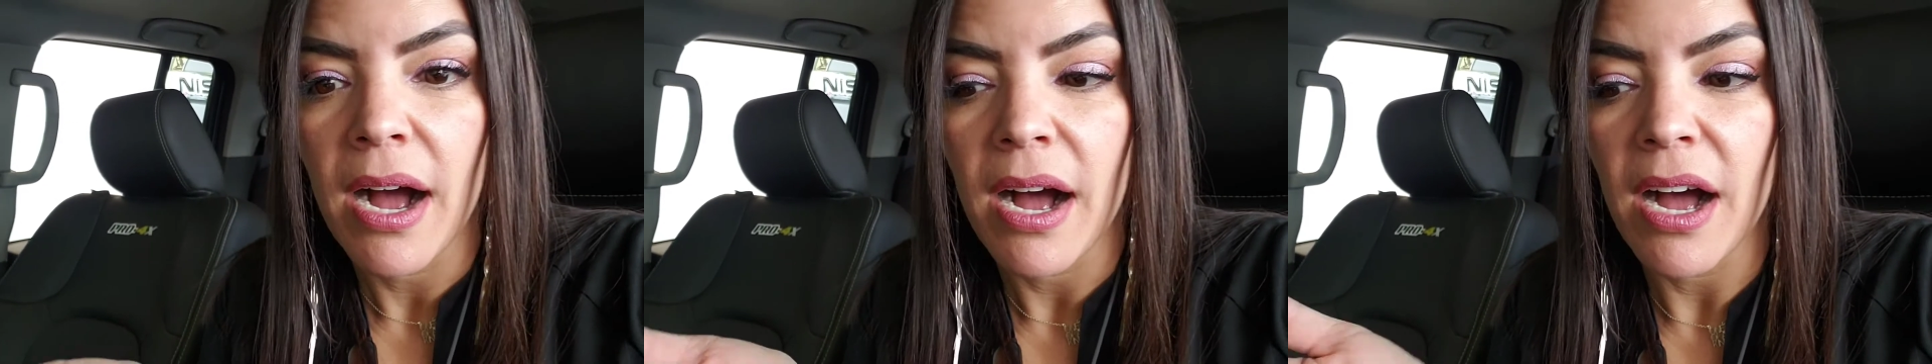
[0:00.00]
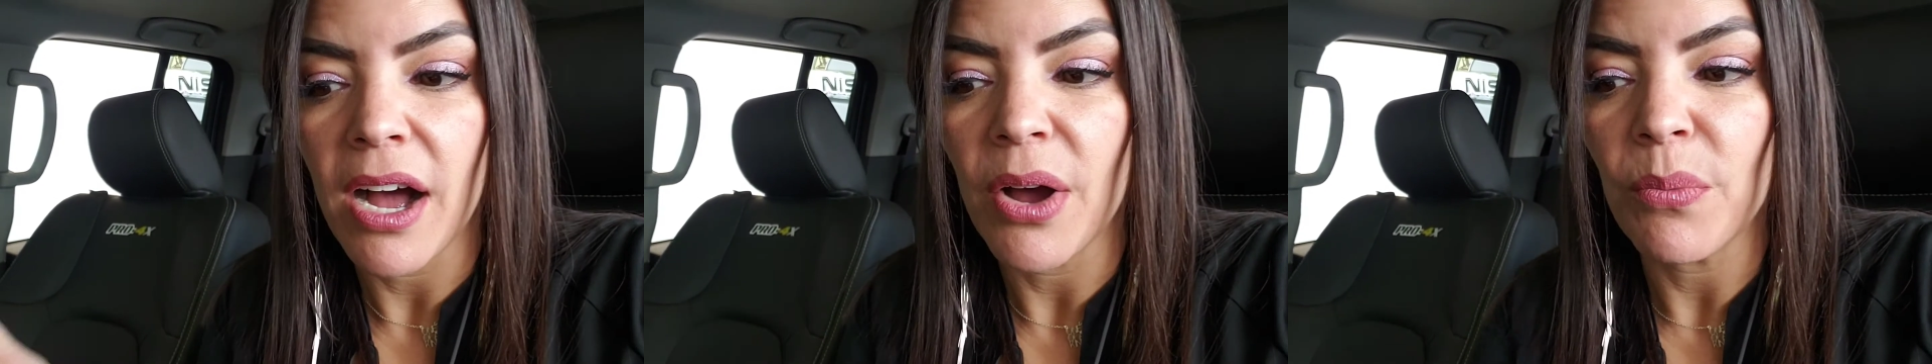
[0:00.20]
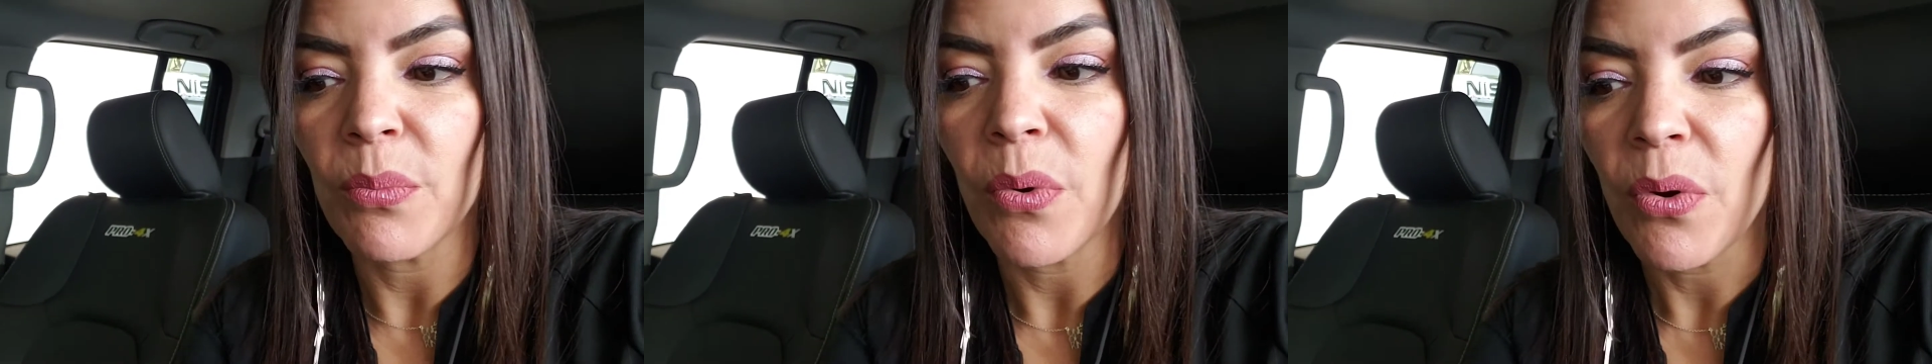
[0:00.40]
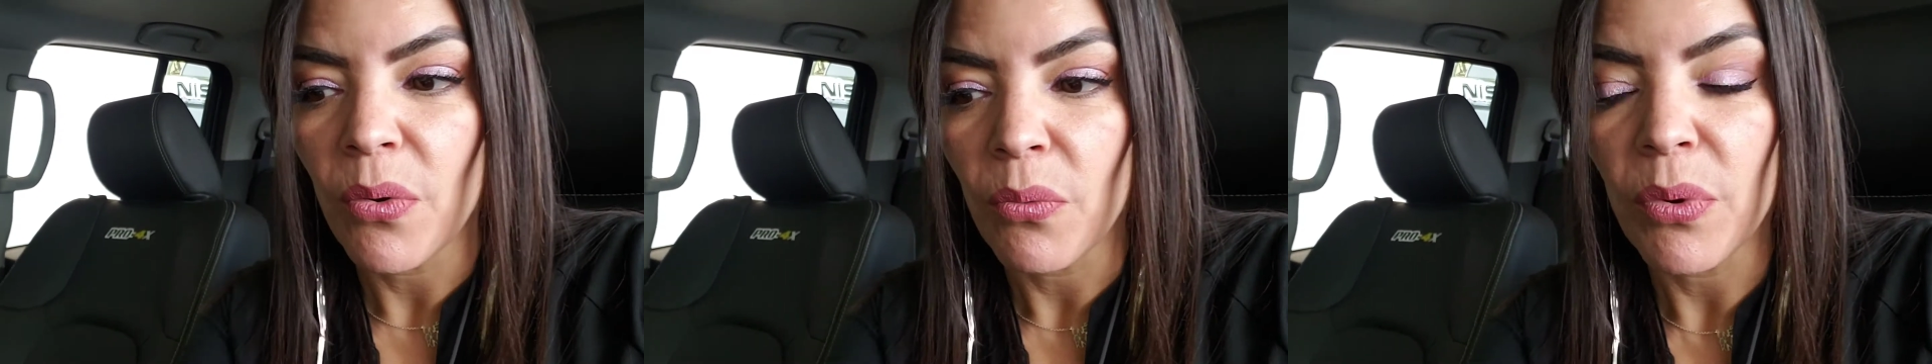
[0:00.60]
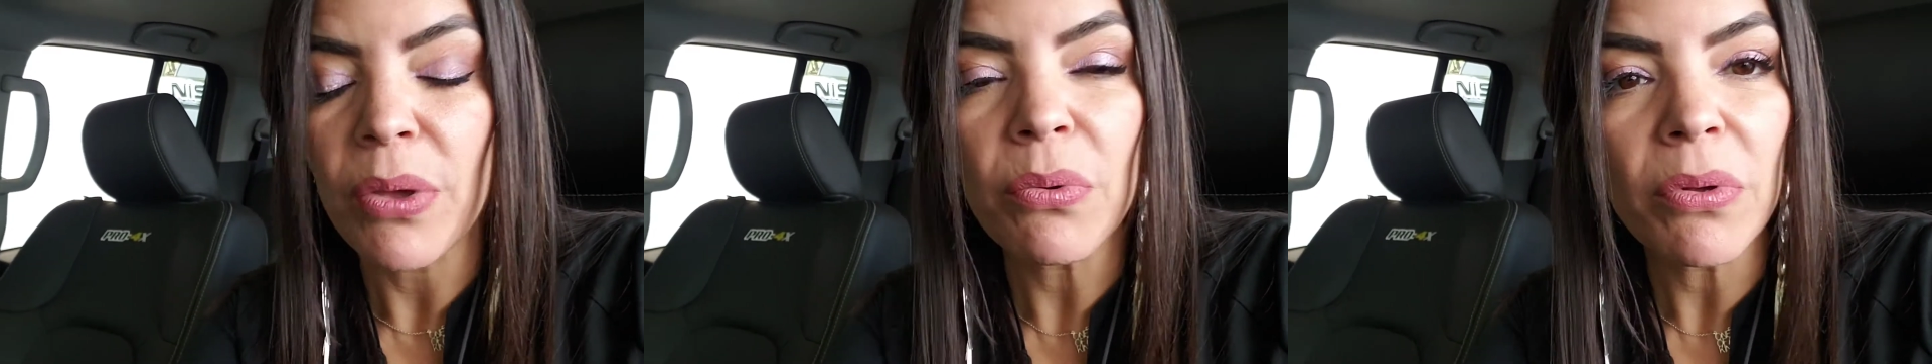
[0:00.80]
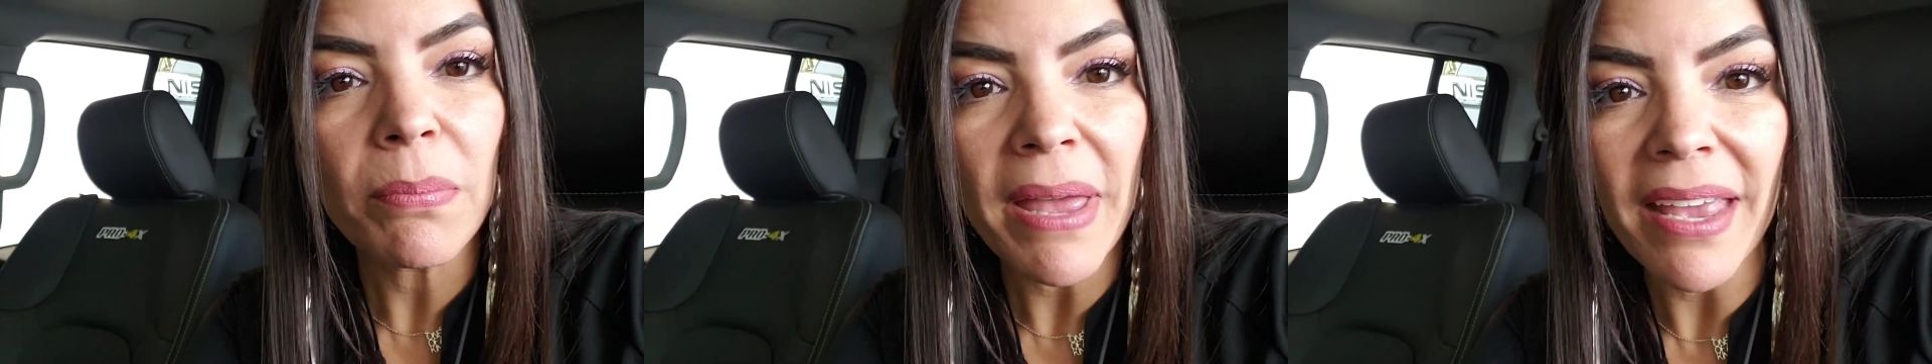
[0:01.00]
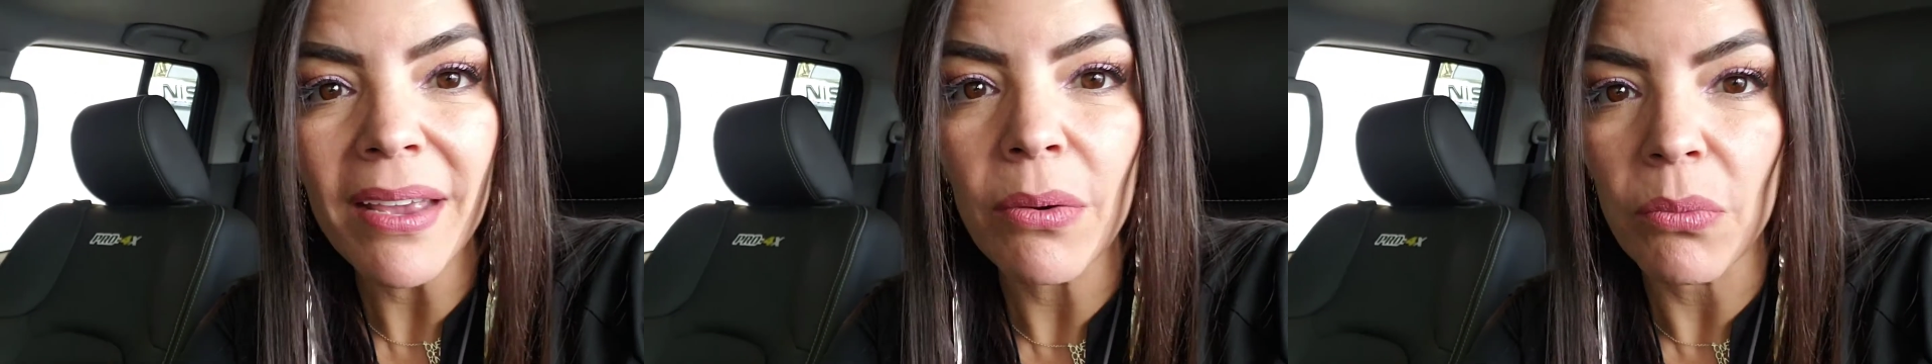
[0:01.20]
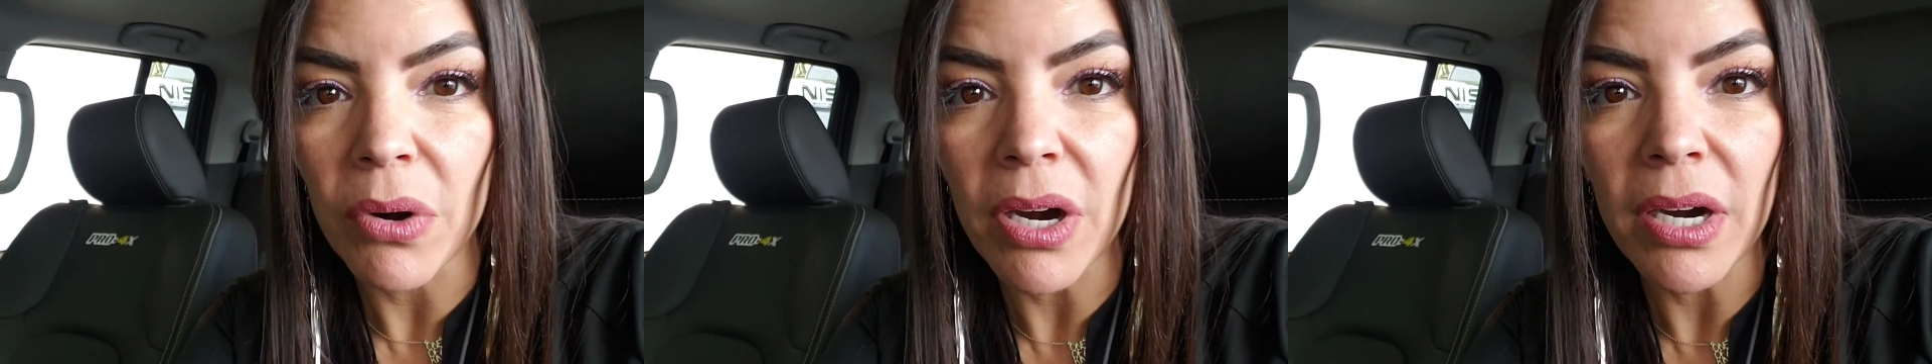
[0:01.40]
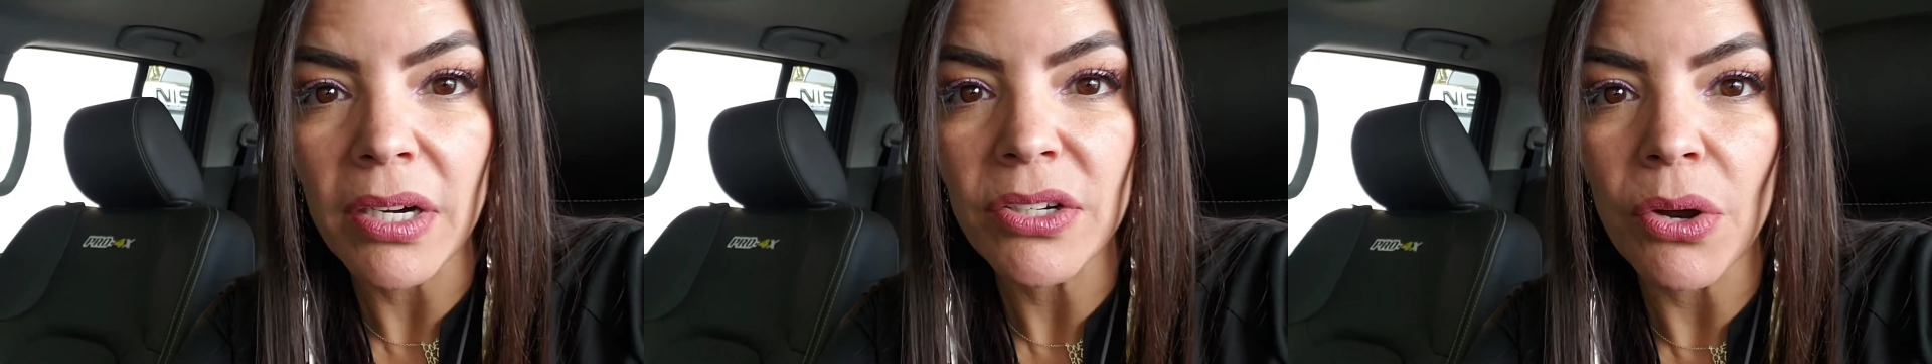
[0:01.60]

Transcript: um, we will make it work.